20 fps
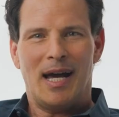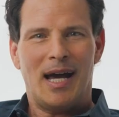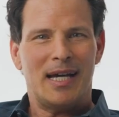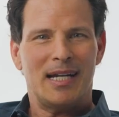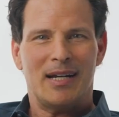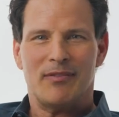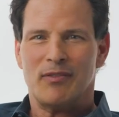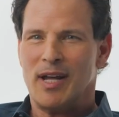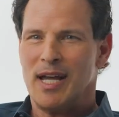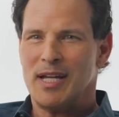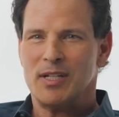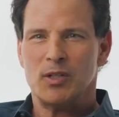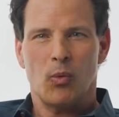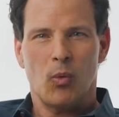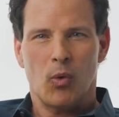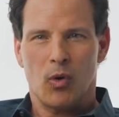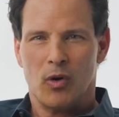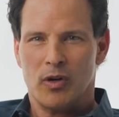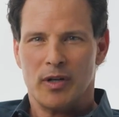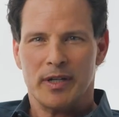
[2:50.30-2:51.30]
I never had to
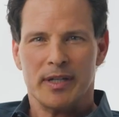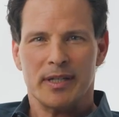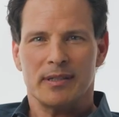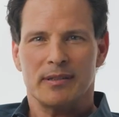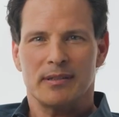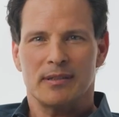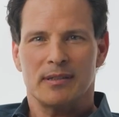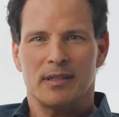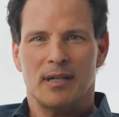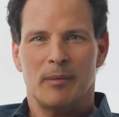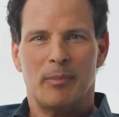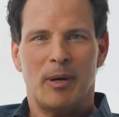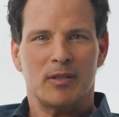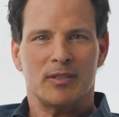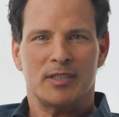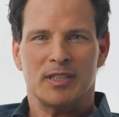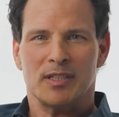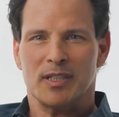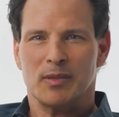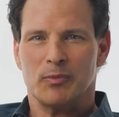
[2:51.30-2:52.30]
worry about
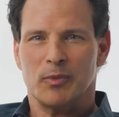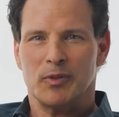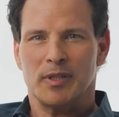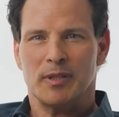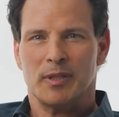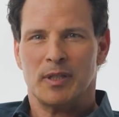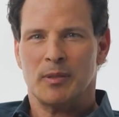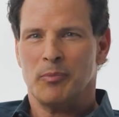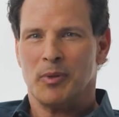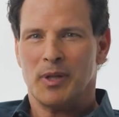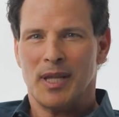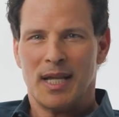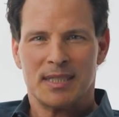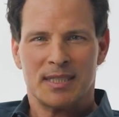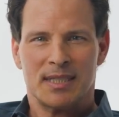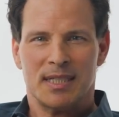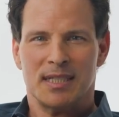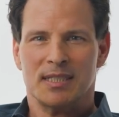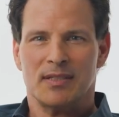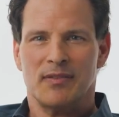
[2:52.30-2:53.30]
dealing with the
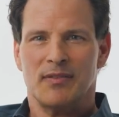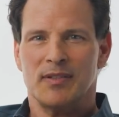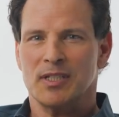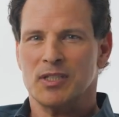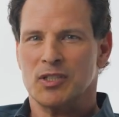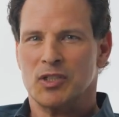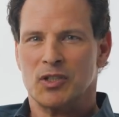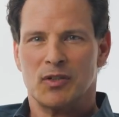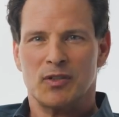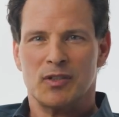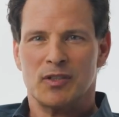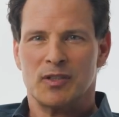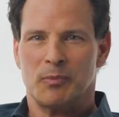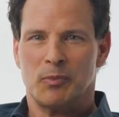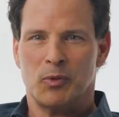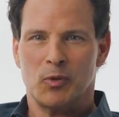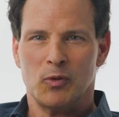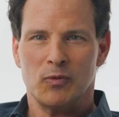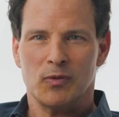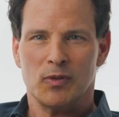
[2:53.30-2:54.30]
complexities of the insurance
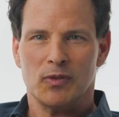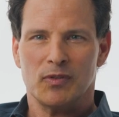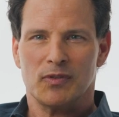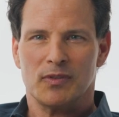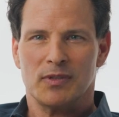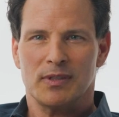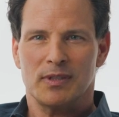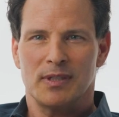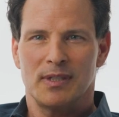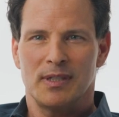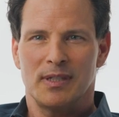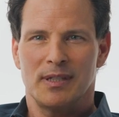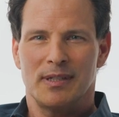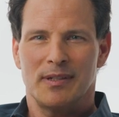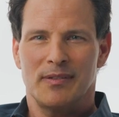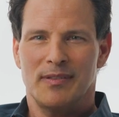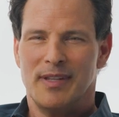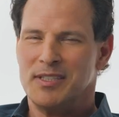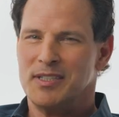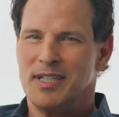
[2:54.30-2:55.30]
approvals.
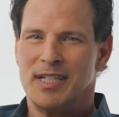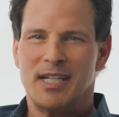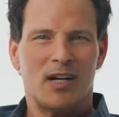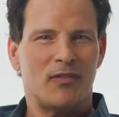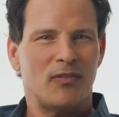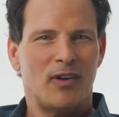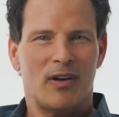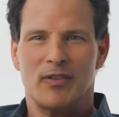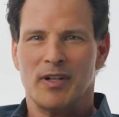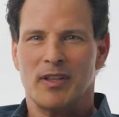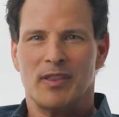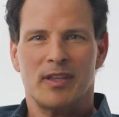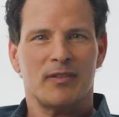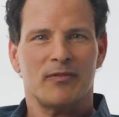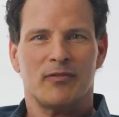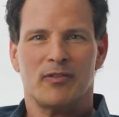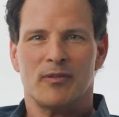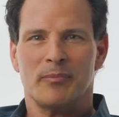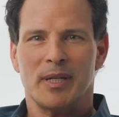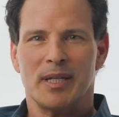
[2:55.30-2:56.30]
They took care of everything
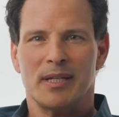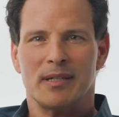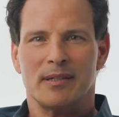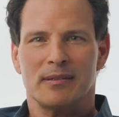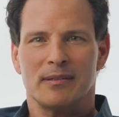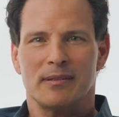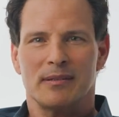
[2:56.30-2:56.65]
for me.